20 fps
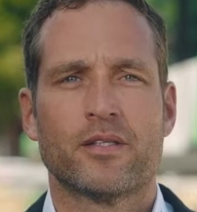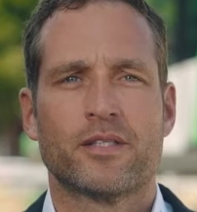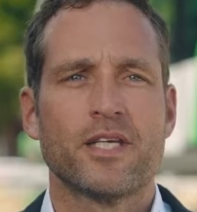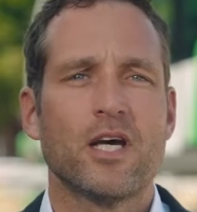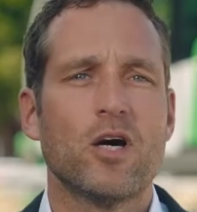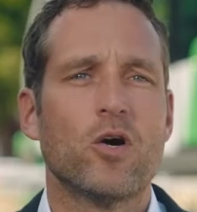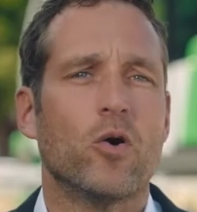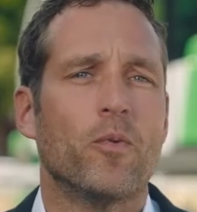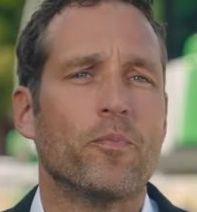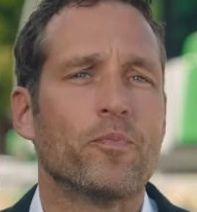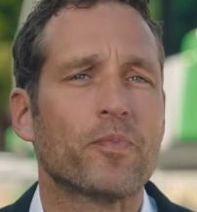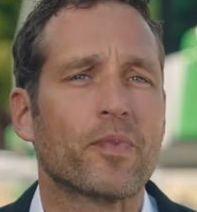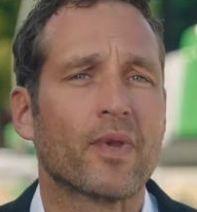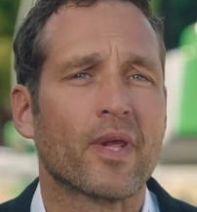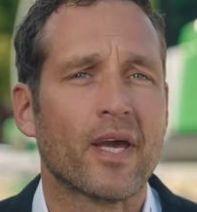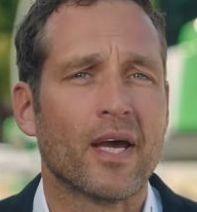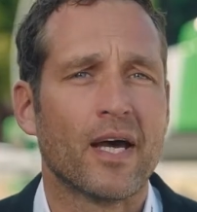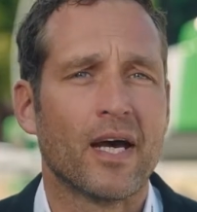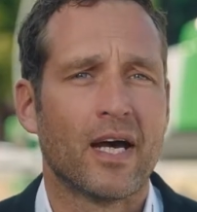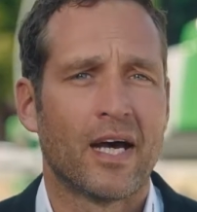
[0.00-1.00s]
So,
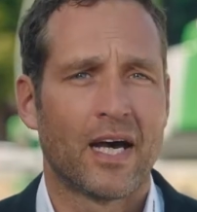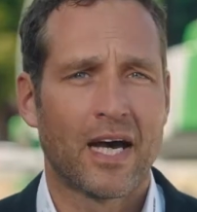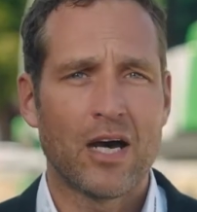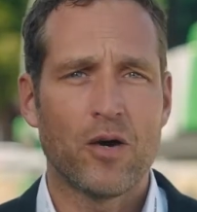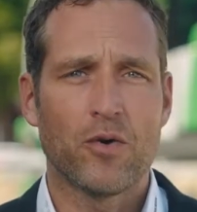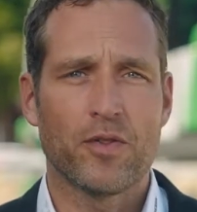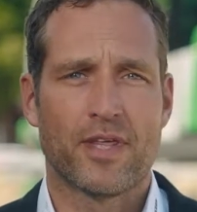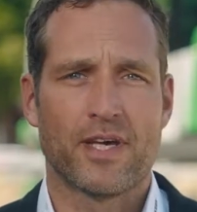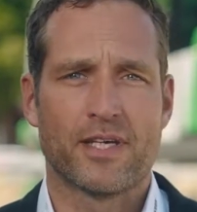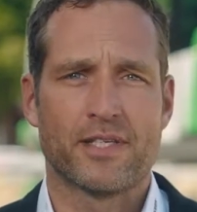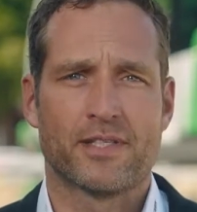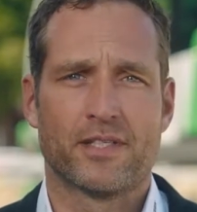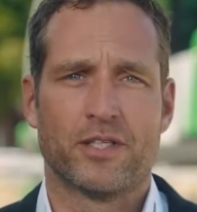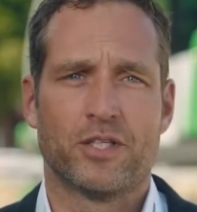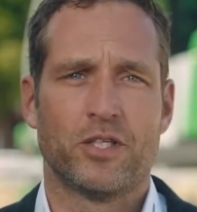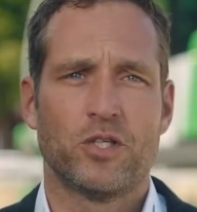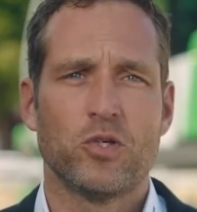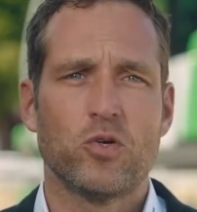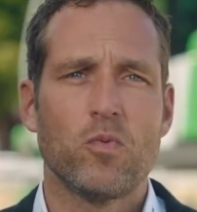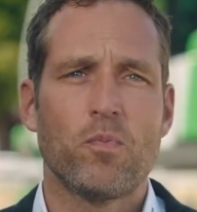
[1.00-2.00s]
how does the
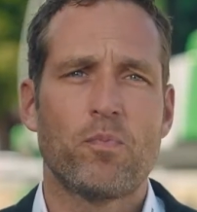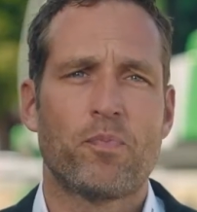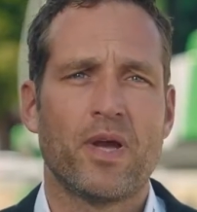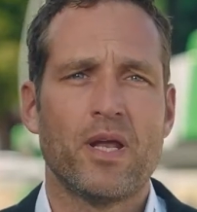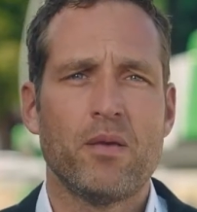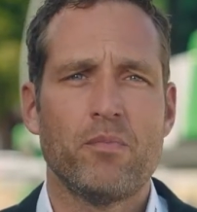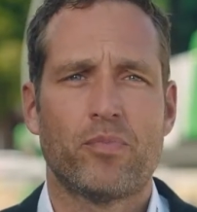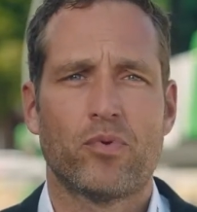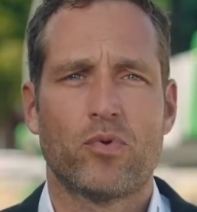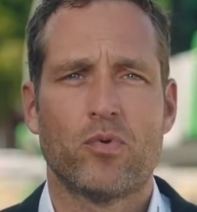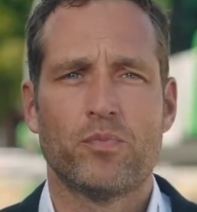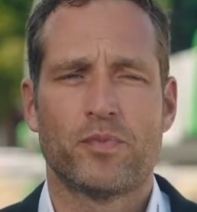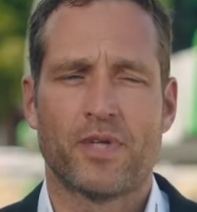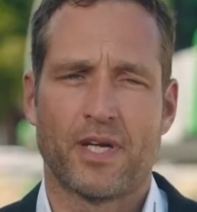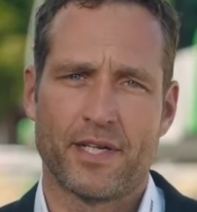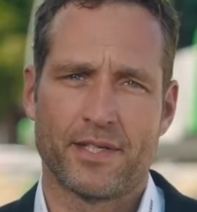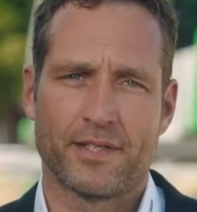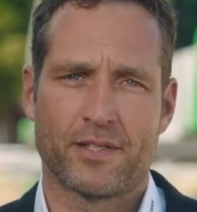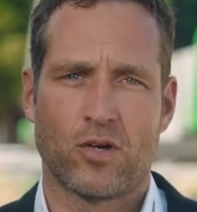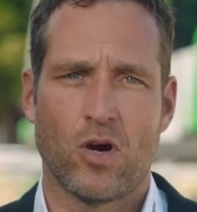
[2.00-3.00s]
new pin boom
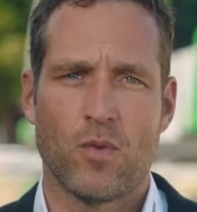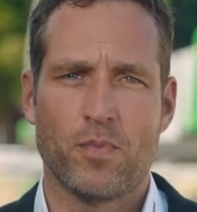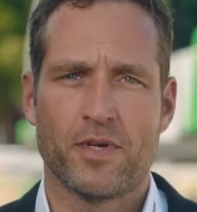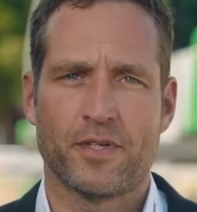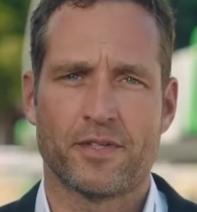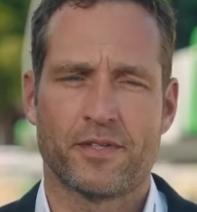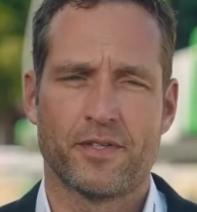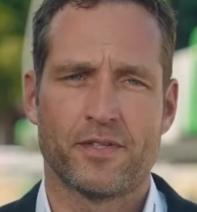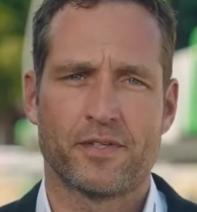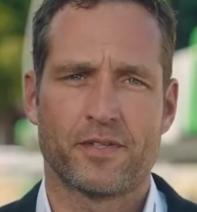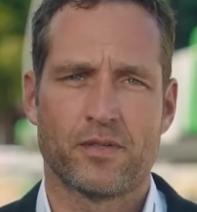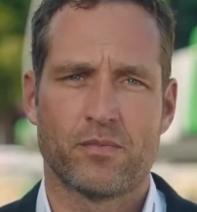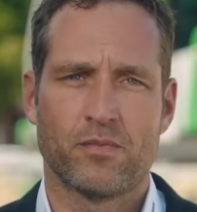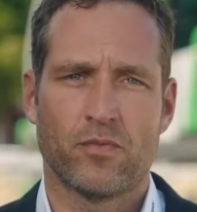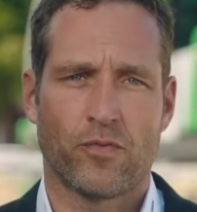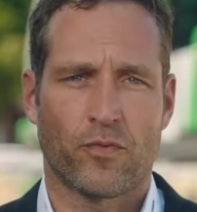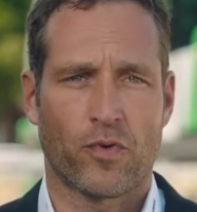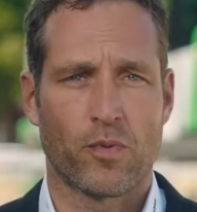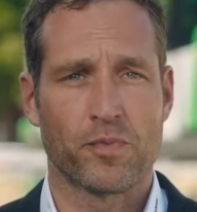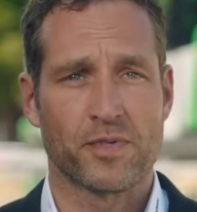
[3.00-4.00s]
telescopic system
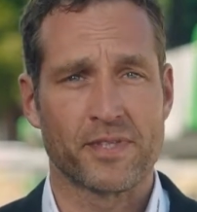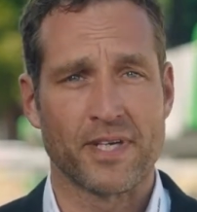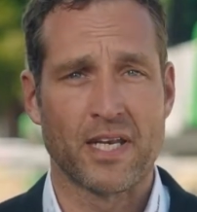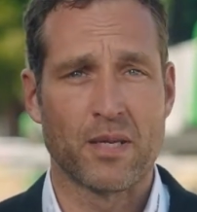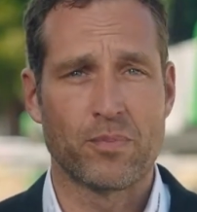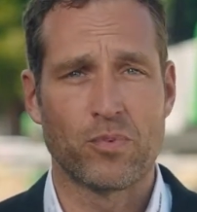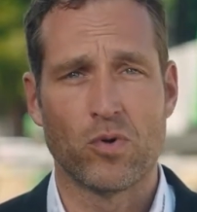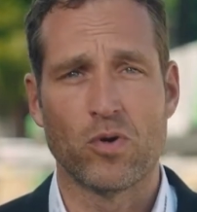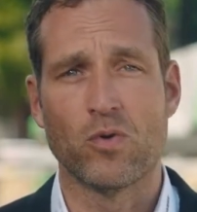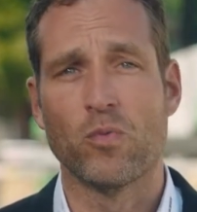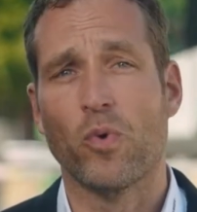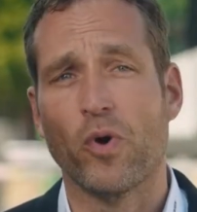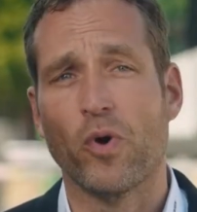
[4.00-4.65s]
from SENNEBOGEN